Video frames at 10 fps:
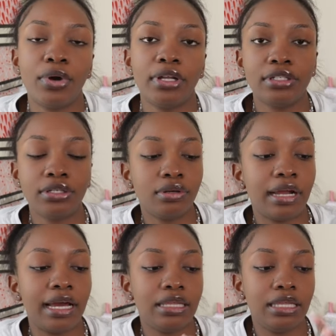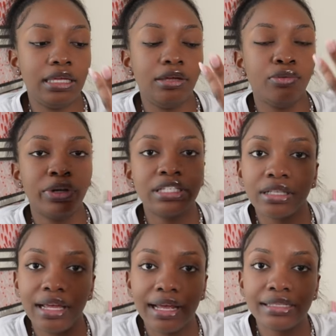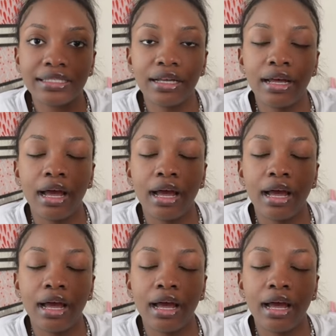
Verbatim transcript: wanted to do like the wristlets